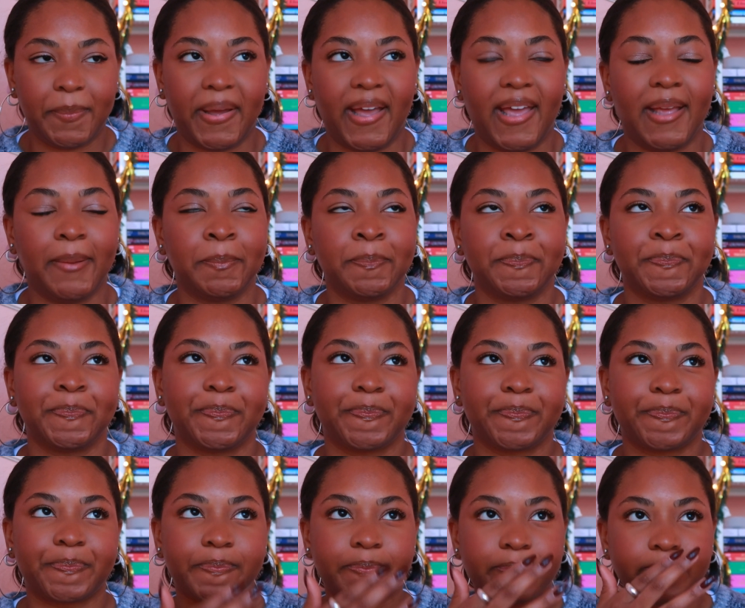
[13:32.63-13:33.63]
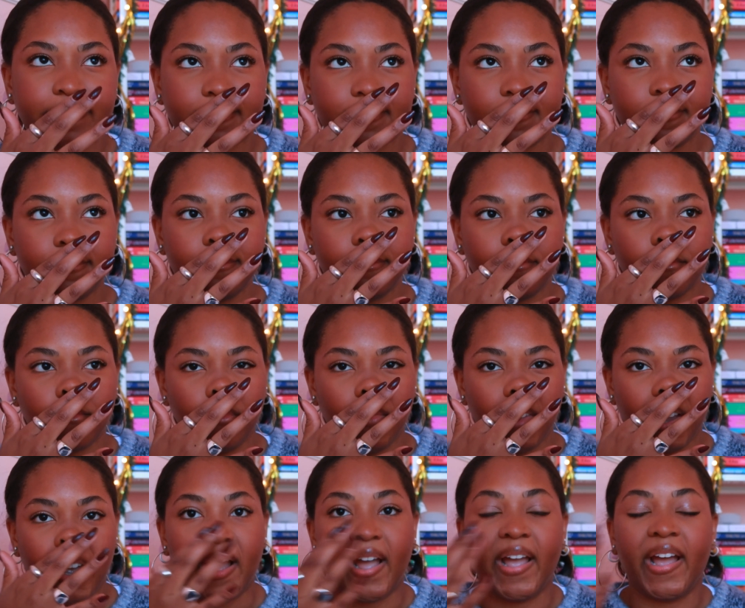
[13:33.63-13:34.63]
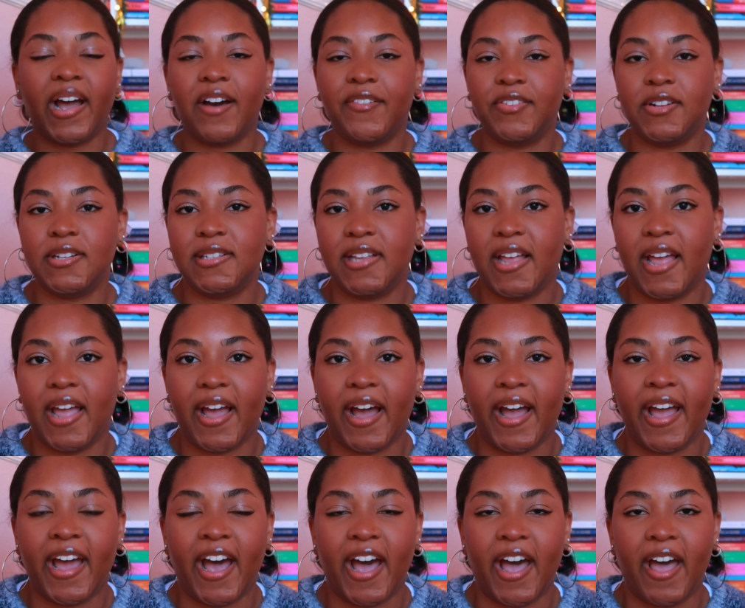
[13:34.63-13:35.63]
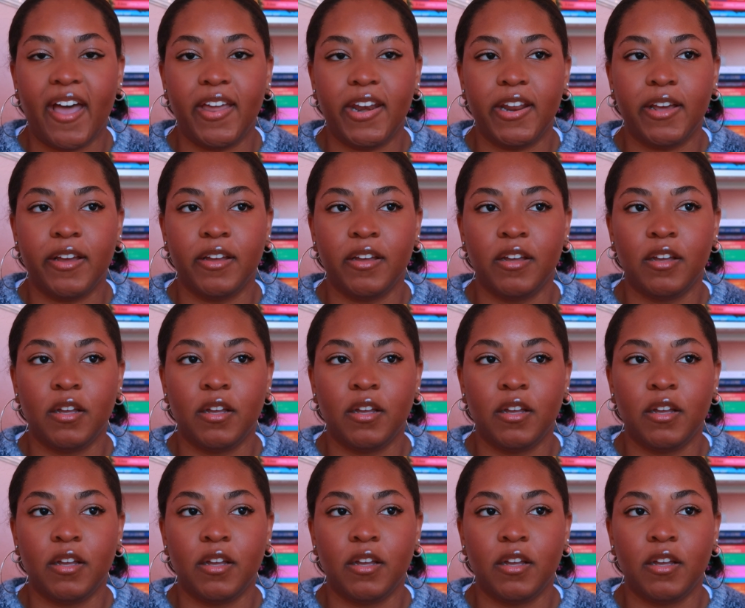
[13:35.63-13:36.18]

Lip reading: But I have to say, I had